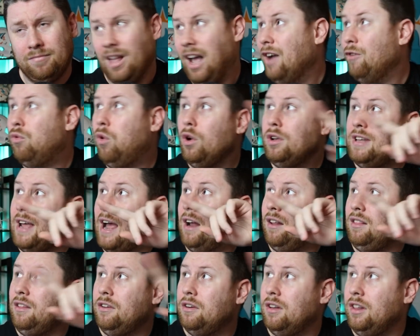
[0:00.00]
I wrote
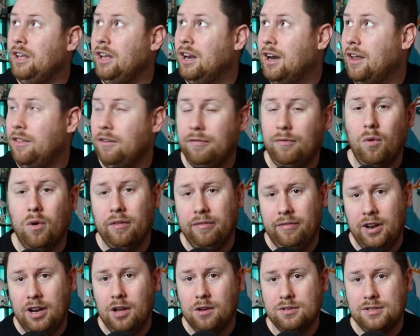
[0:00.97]
down literally another four
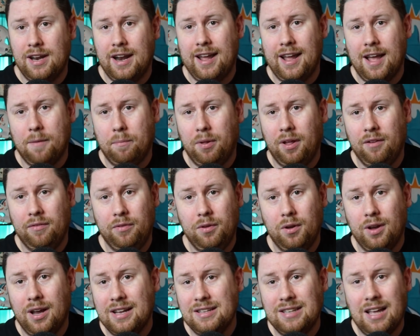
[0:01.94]
videos that I got planned for
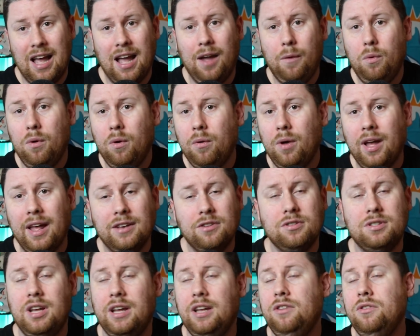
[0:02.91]
you guys. I will
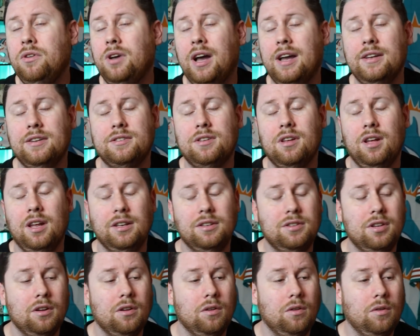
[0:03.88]
entertain you guys
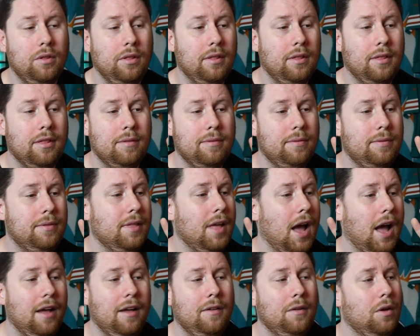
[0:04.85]
until
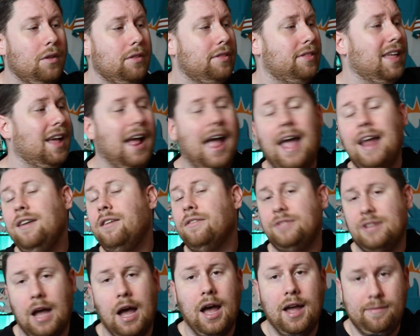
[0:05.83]
the end of
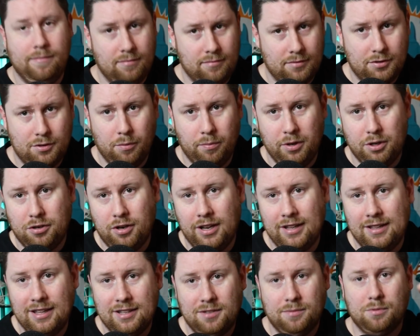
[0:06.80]
time. So be sure to
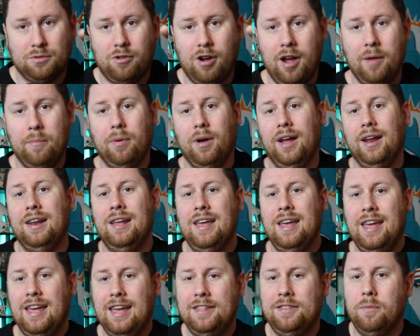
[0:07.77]
hit that subscribe button,
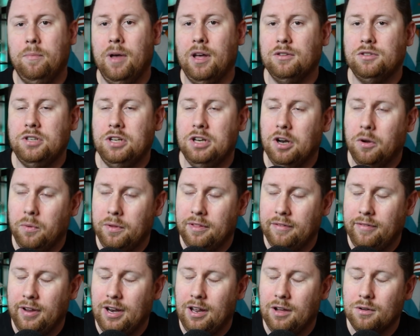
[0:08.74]
hit the bell so you know when the
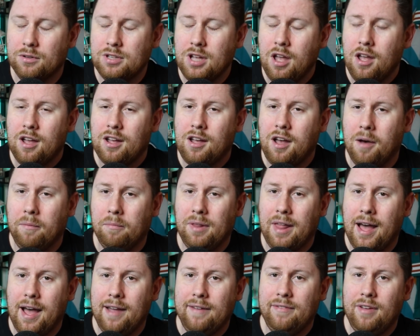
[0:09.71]
videos come
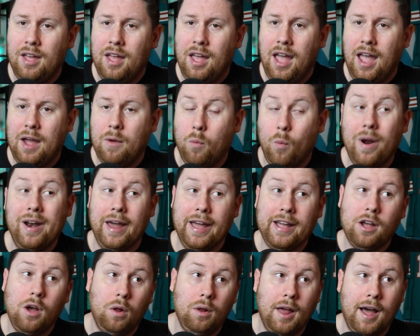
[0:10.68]
live. And when I
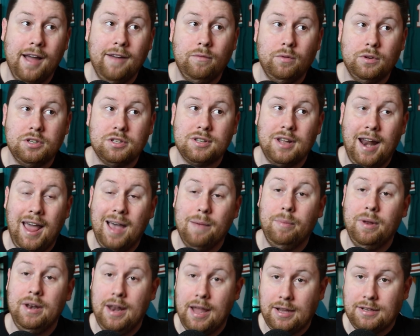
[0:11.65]
go live, which is going to
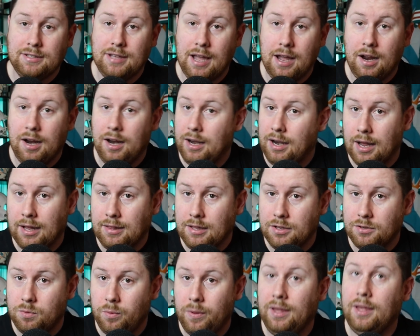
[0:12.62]
happen next Saturday, not
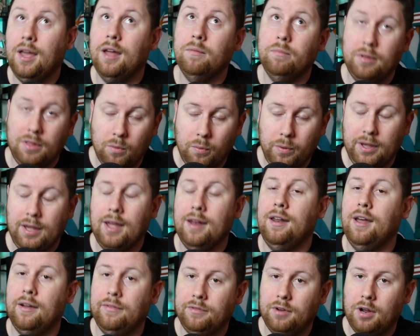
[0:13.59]
this weekend, but the weekend
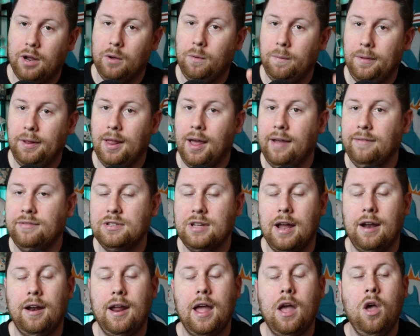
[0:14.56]
after, I will be live
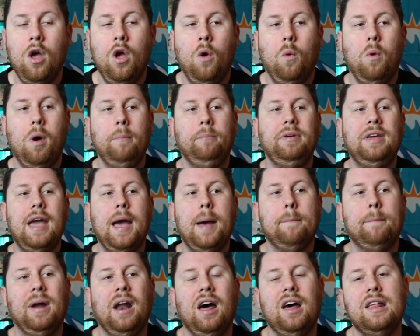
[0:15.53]
Saturday, one p m
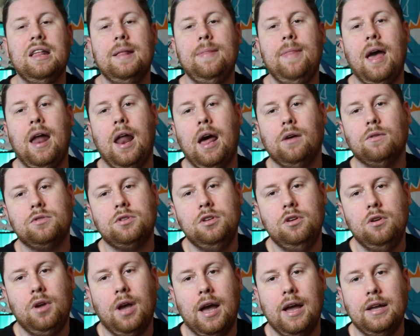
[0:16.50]
But other than that, I'll see
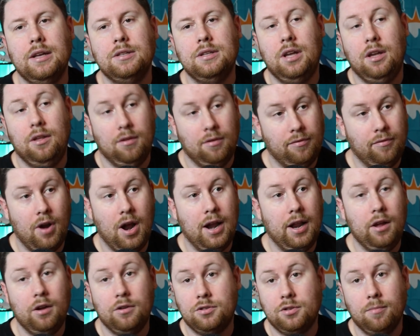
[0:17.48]
you guys either
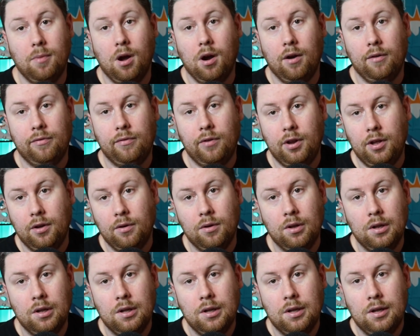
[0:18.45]
Friday or tomorrow for you.
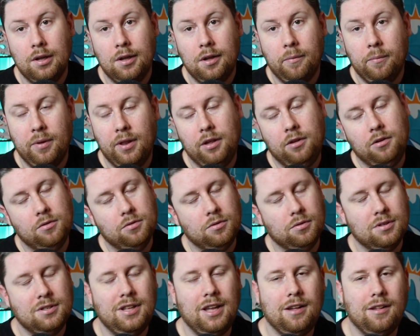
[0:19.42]
But like usual,
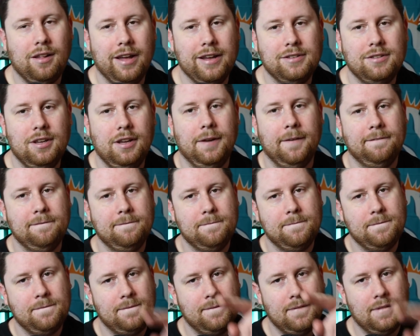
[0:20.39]
stay classy.
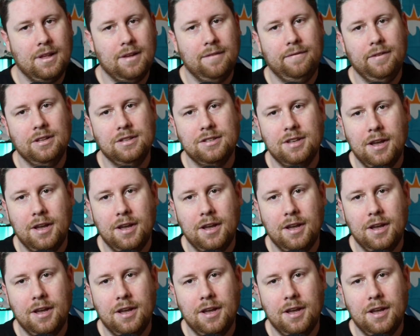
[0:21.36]
Fins